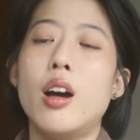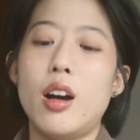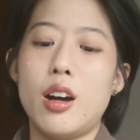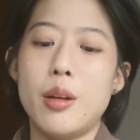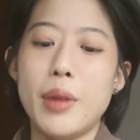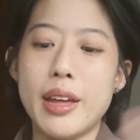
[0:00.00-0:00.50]

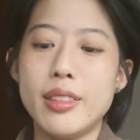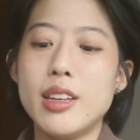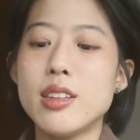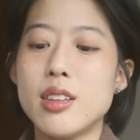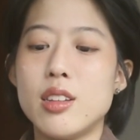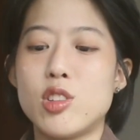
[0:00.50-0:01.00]
And
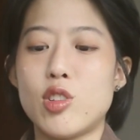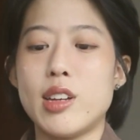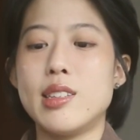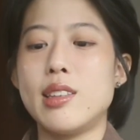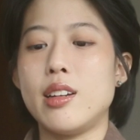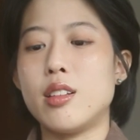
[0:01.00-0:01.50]
this is
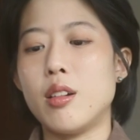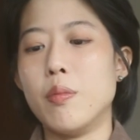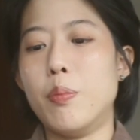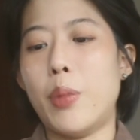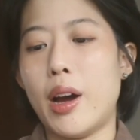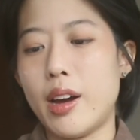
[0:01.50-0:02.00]

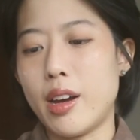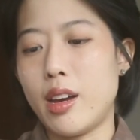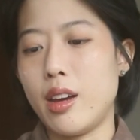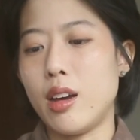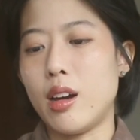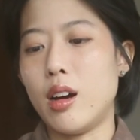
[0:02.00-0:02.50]
translated
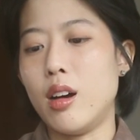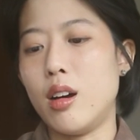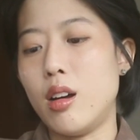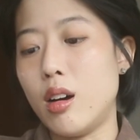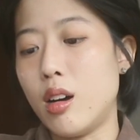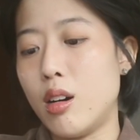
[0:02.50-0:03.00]
by
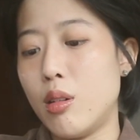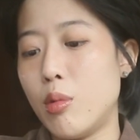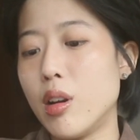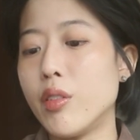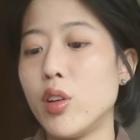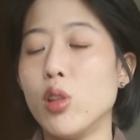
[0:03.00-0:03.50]

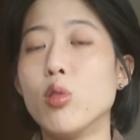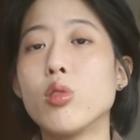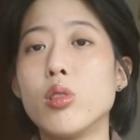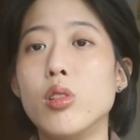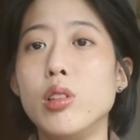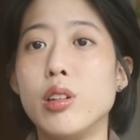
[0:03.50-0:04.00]
one of our
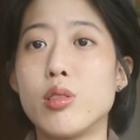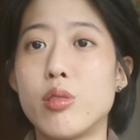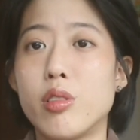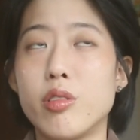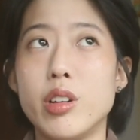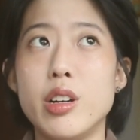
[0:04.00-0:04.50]
local
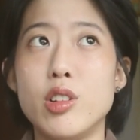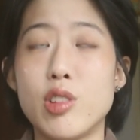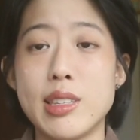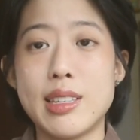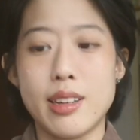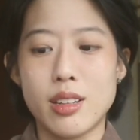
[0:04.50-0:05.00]
literary
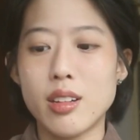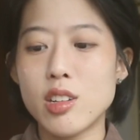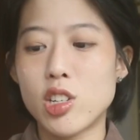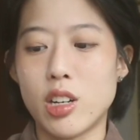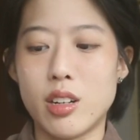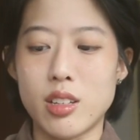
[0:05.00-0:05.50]

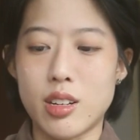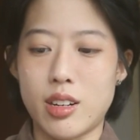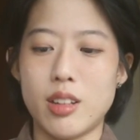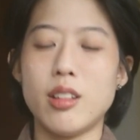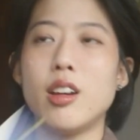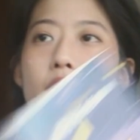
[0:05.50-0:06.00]
translators, Shanna.
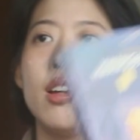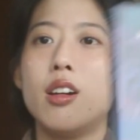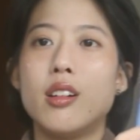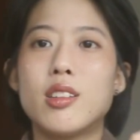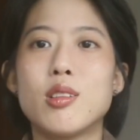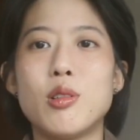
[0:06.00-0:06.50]

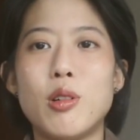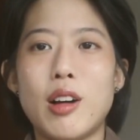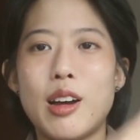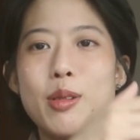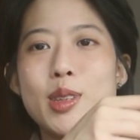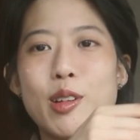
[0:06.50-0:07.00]
So
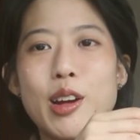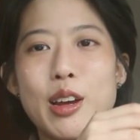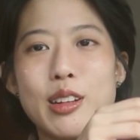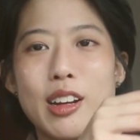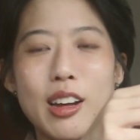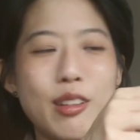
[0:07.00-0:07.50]
I'm
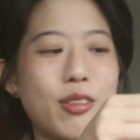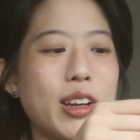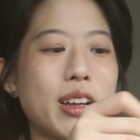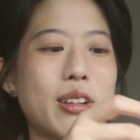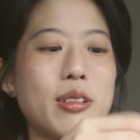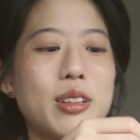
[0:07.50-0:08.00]
sorry, I kind of
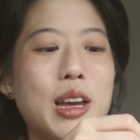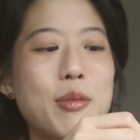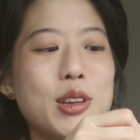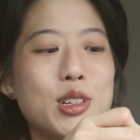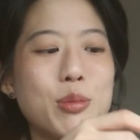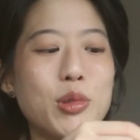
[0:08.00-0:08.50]
like
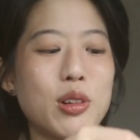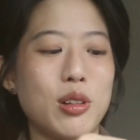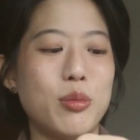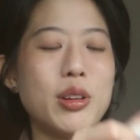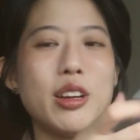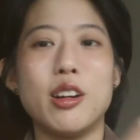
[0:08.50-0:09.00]
damaged the book a
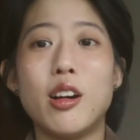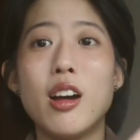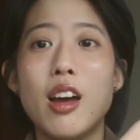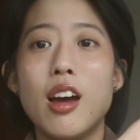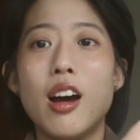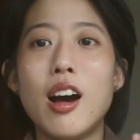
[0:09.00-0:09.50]
little bit here.
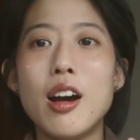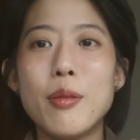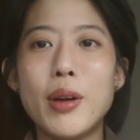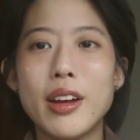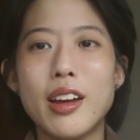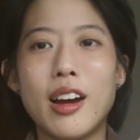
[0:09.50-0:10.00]

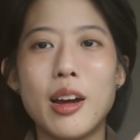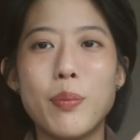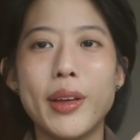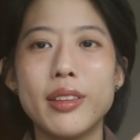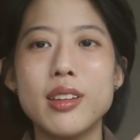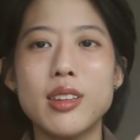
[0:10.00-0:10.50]
But yeah, I
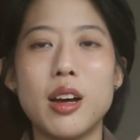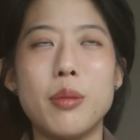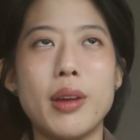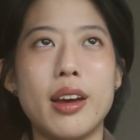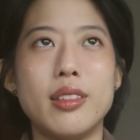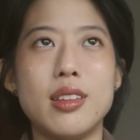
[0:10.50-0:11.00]
picked this
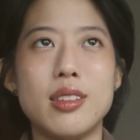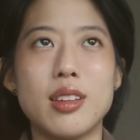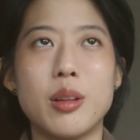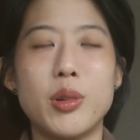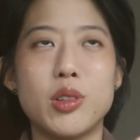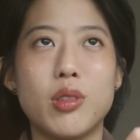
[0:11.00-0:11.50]
up at the
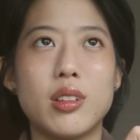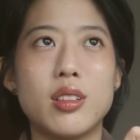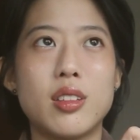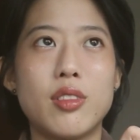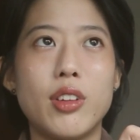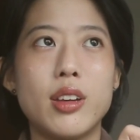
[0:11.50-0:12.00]
Singapore's
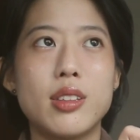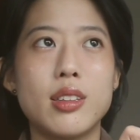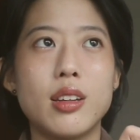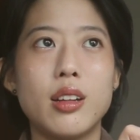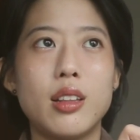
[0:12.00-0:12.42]
Writers' Fest